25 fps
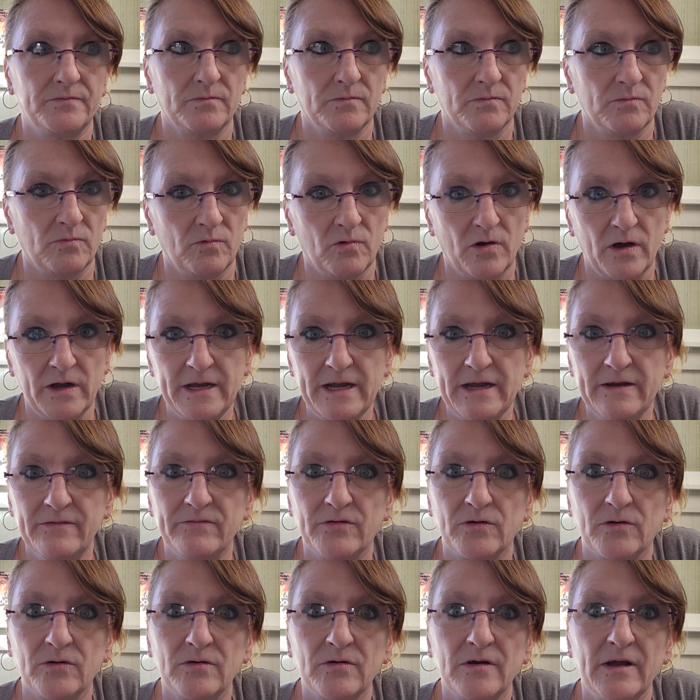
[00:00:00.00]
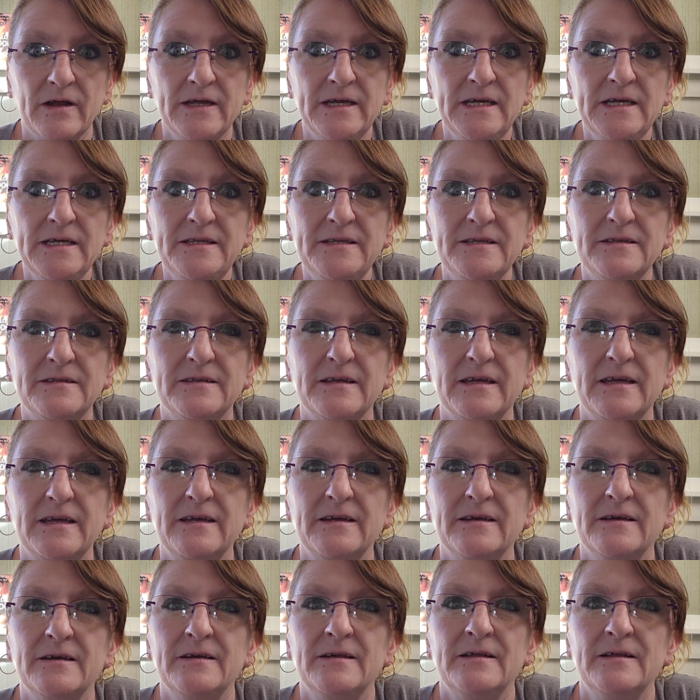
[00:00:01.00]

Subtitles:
whatever entity.